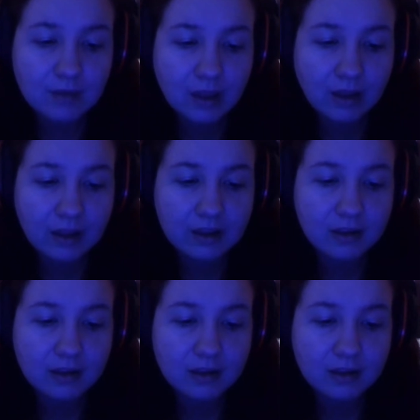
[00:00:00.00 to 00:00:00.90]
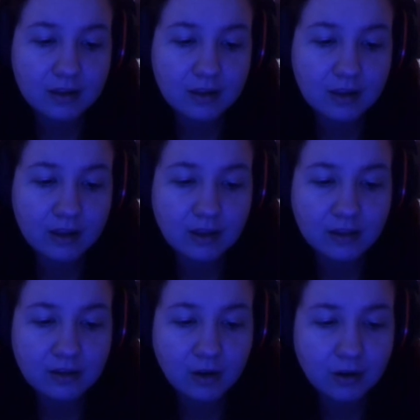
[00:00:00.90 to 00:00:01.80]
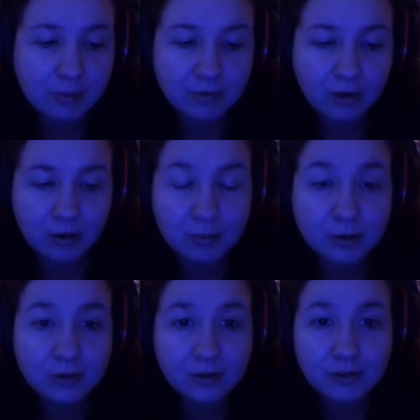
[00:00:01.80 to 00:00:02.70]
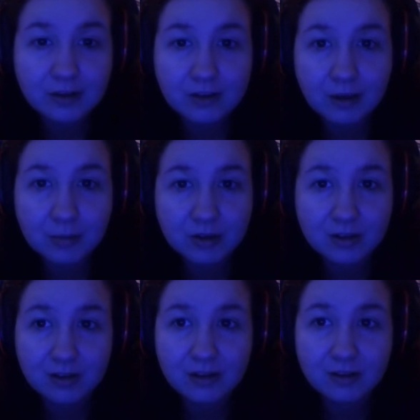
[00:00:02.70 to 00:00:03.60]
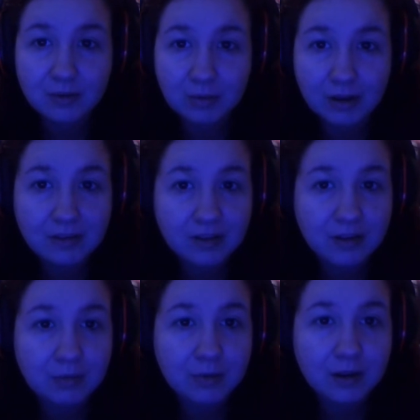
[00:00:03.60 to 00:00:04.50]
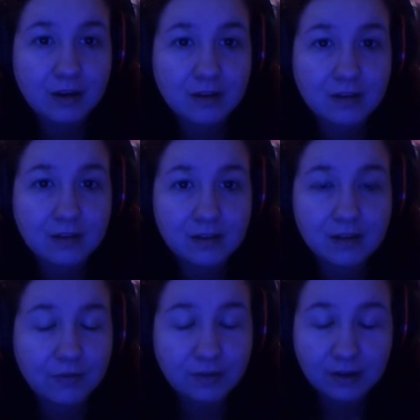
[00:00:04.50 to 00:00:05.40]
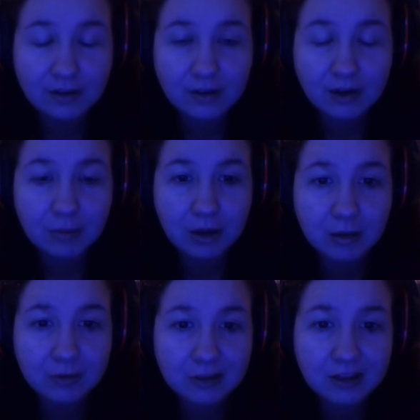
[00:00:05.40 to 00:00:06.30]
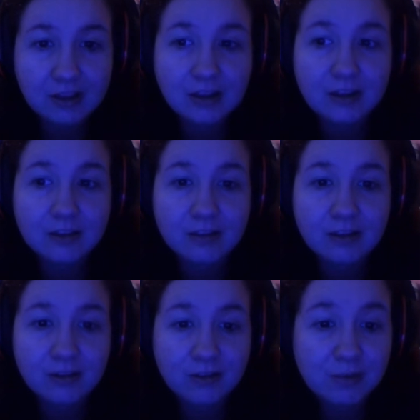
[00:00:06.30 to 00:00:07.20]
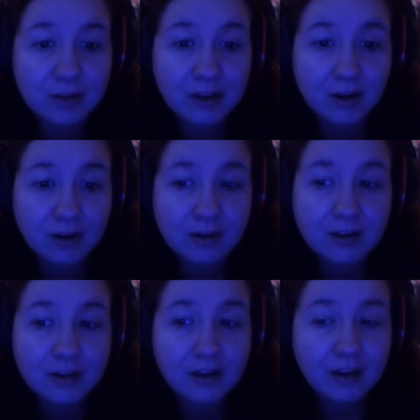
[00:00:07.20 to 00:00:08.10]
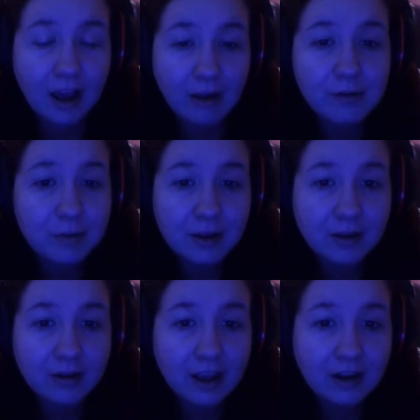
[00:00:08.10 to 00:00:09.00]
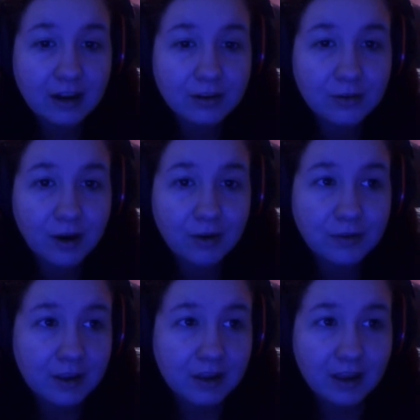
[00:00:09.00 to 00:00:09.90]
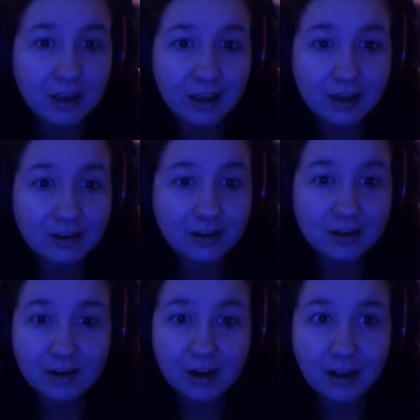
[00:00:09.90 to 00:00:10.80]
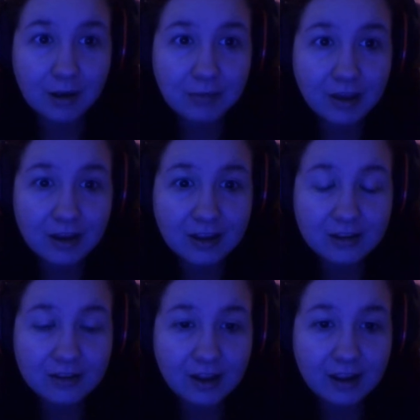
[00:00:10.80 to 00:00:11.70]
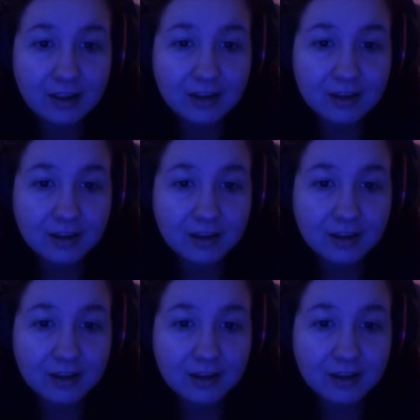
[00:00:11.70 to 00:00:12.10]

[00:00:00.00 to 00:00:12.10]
Like, and don't get me wrong, Plutonia, I'm sure, is amazing, but it is definitely not my cup of tea. It is extremely hard. I was playing on Hey Not Too Rough, and I'm getting, like,